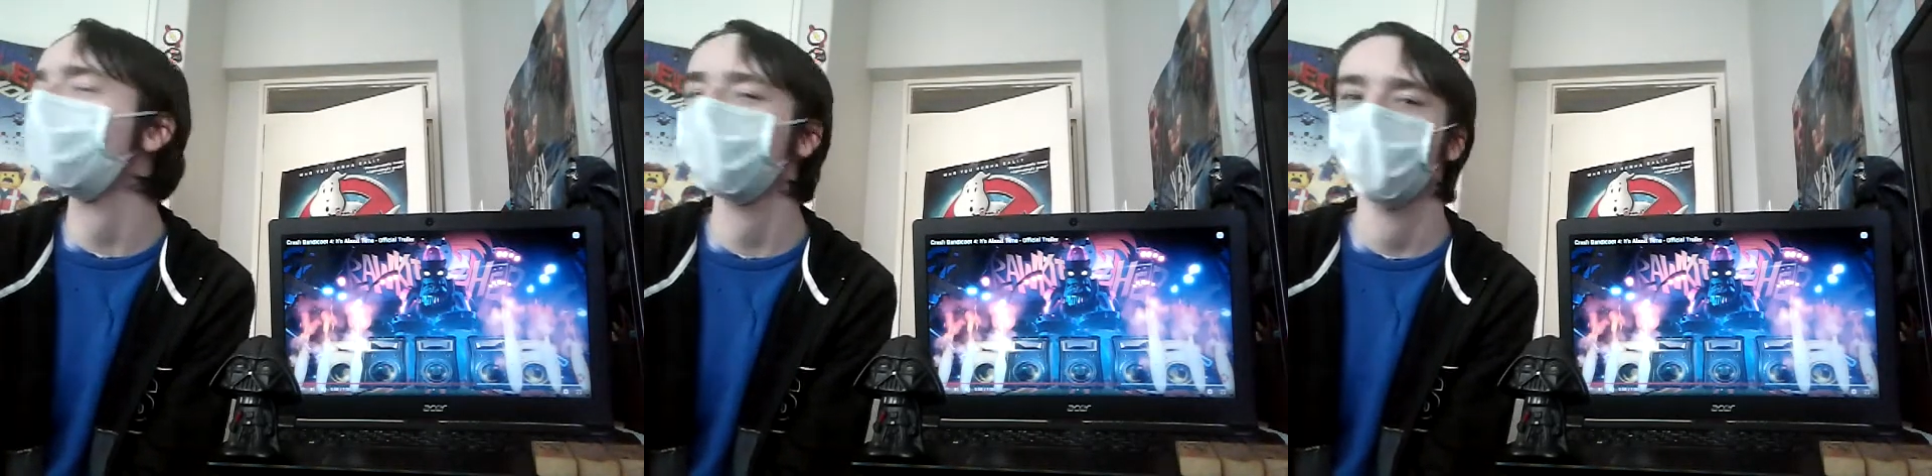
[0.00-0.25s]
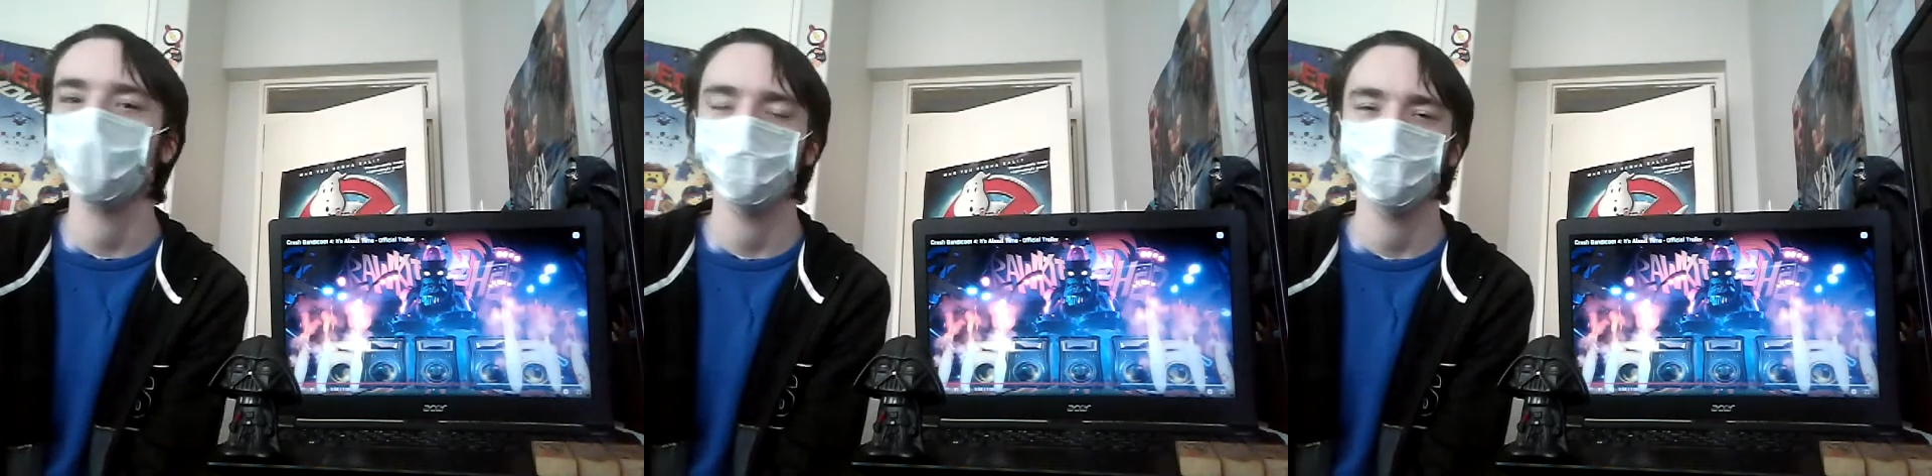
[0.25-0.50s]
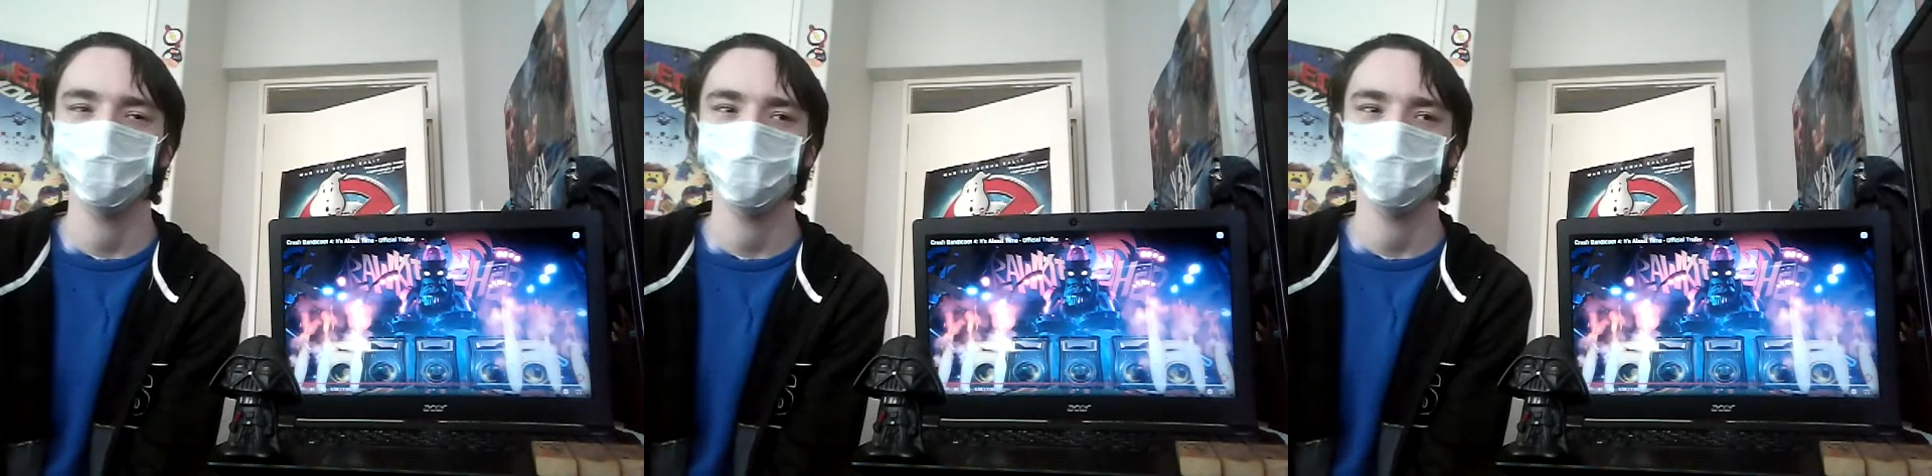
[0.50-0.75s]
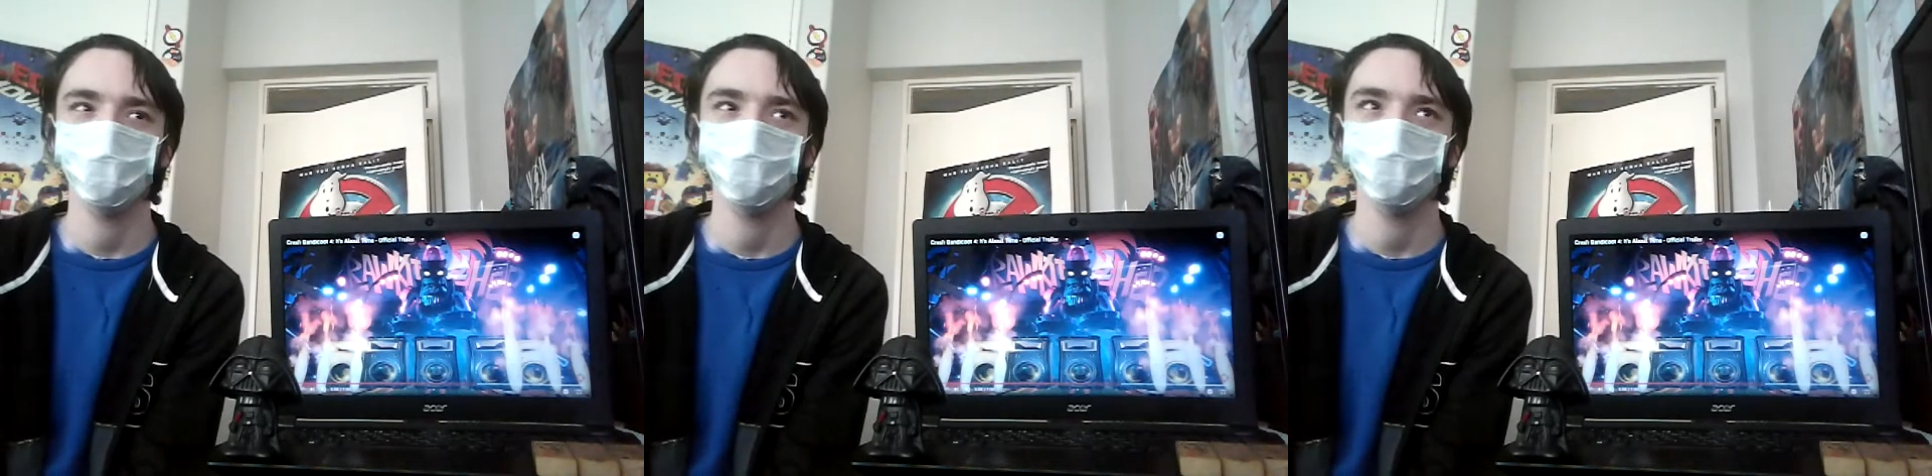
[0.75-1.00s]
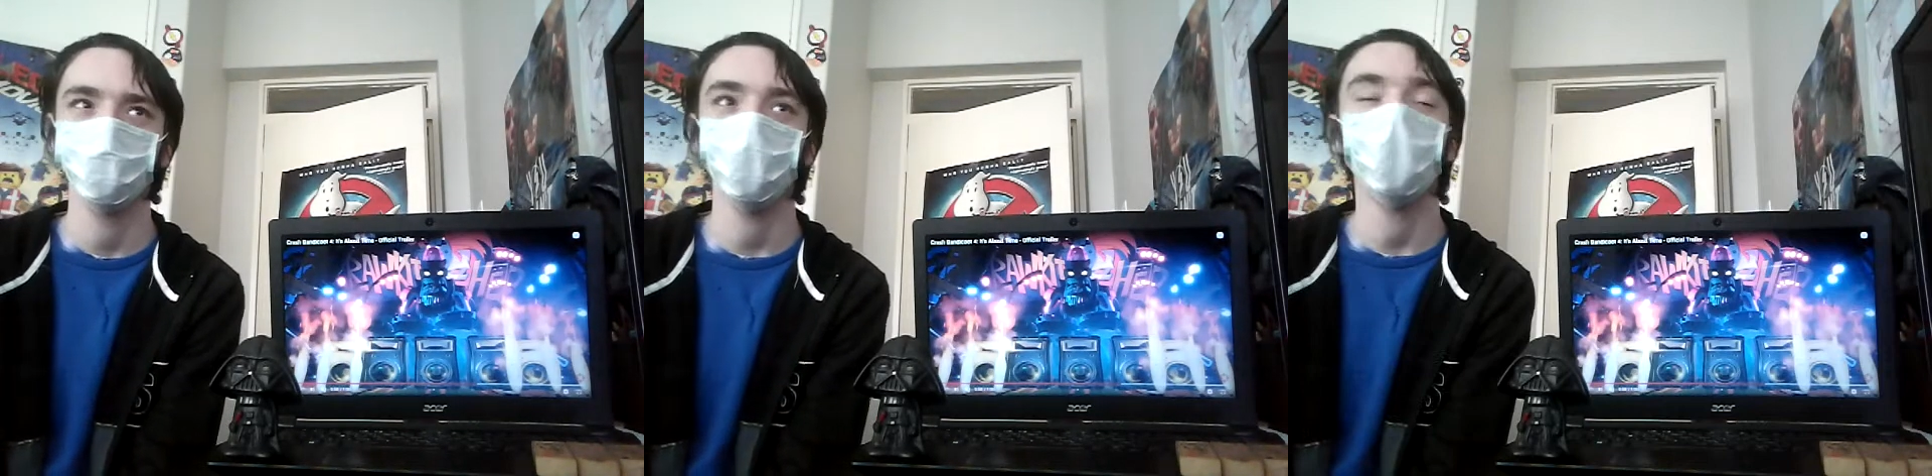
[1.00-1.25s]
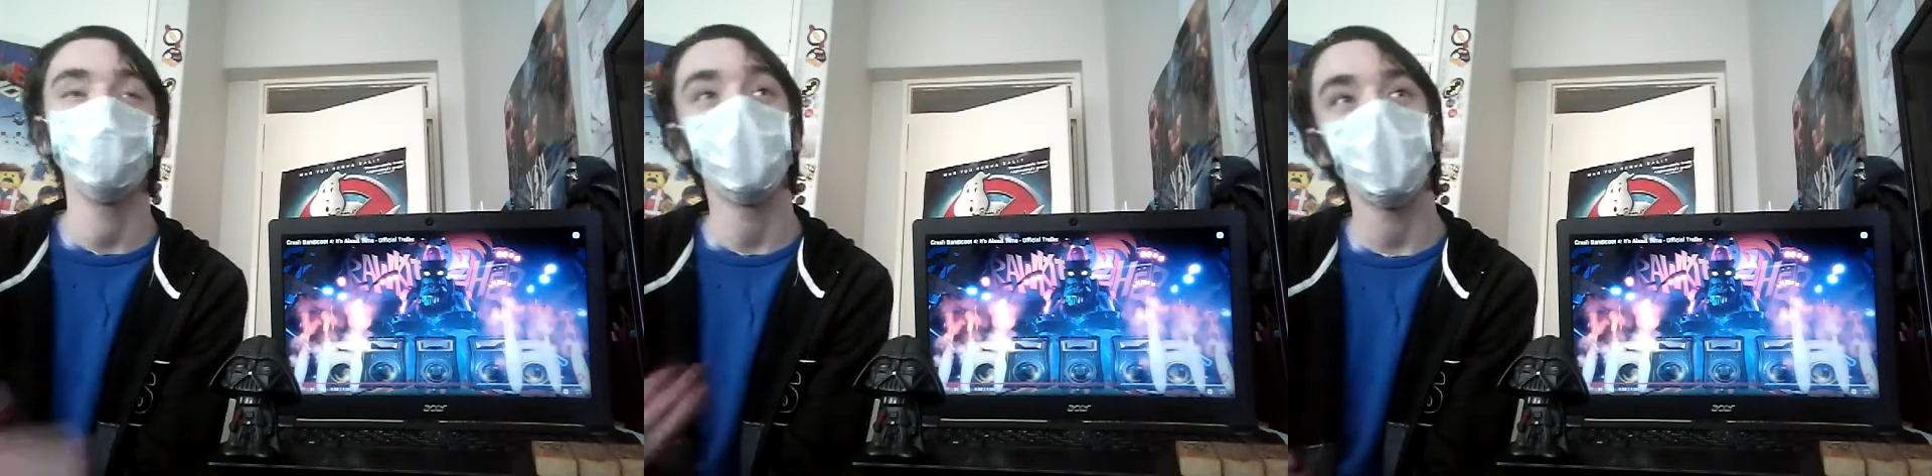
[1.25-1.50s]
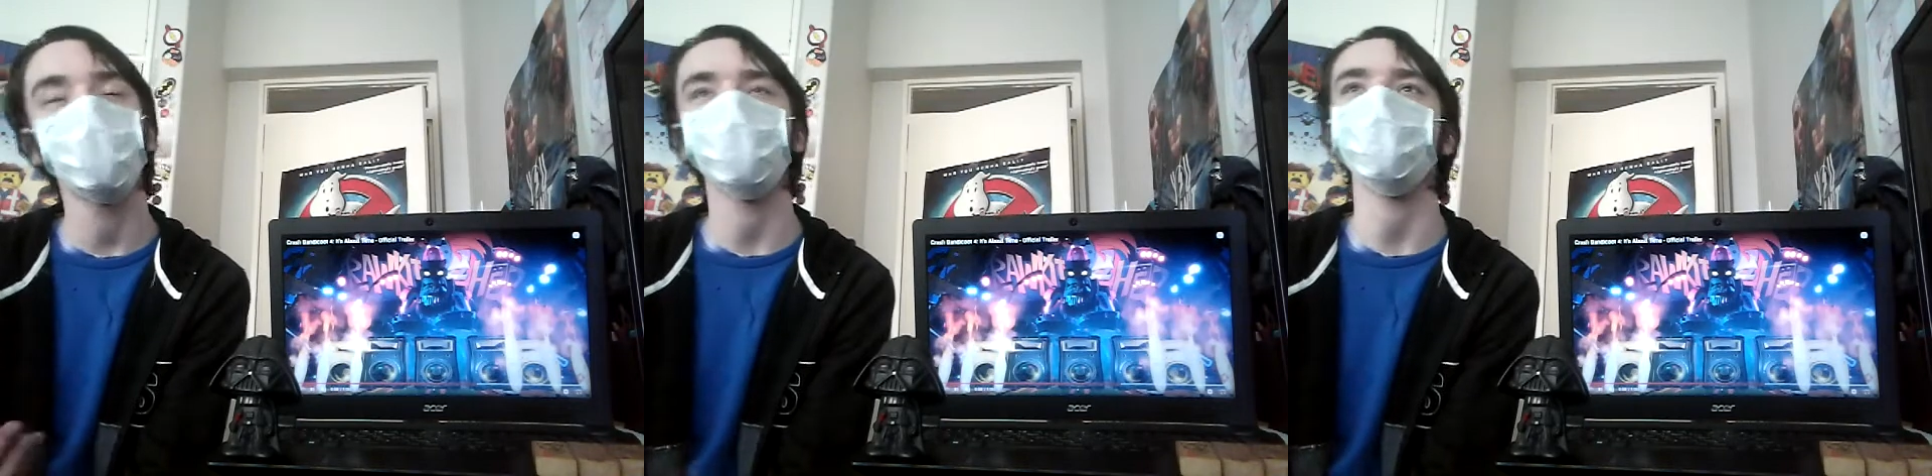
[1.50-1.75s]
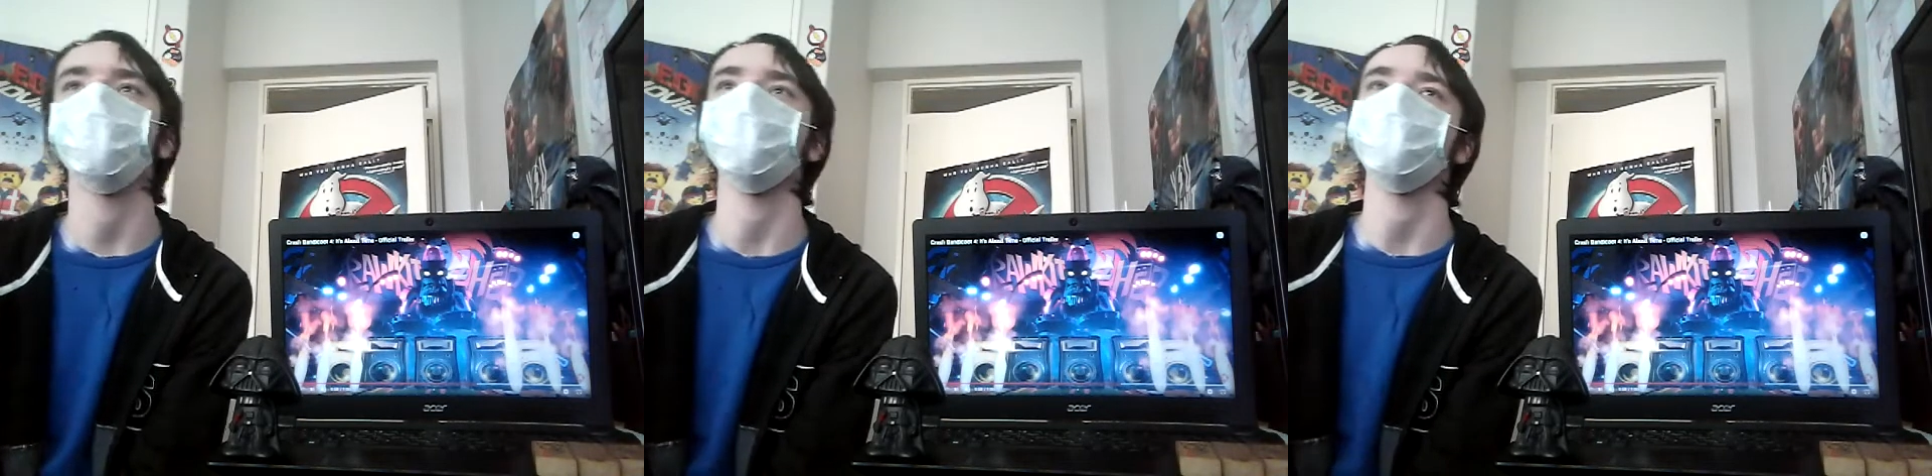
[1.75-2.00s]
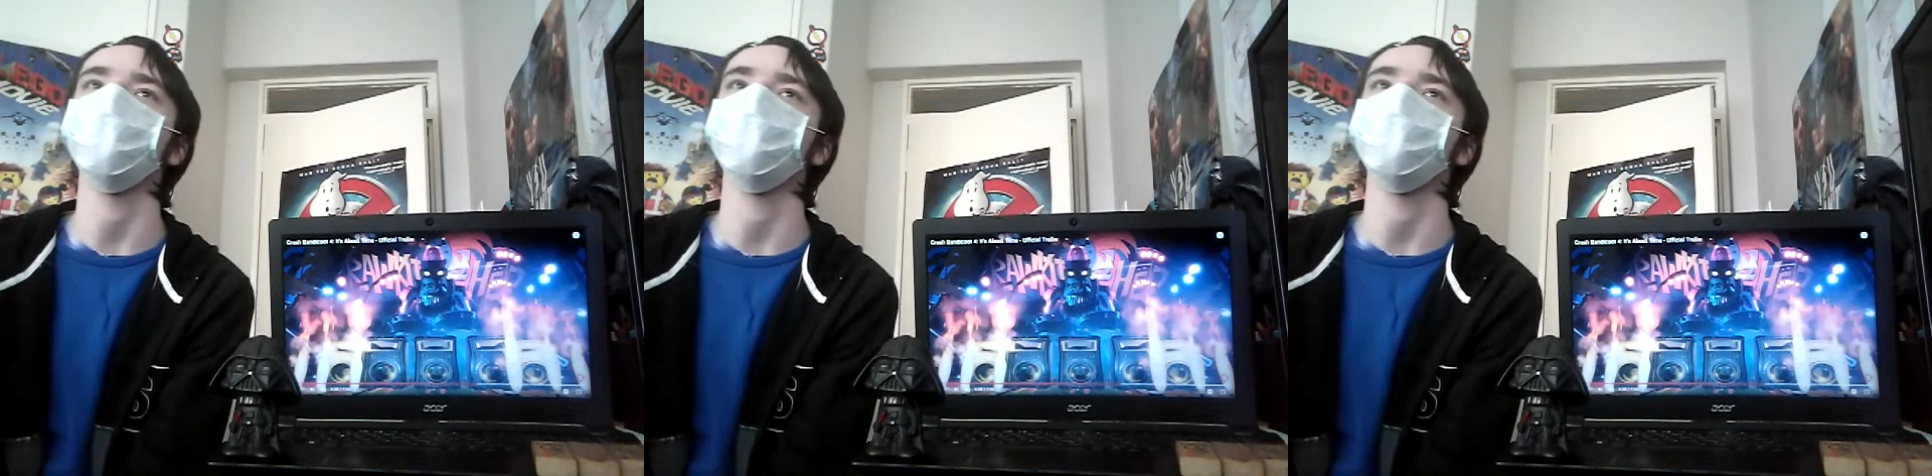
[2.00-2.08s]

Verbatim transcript: the... A Bandicoot.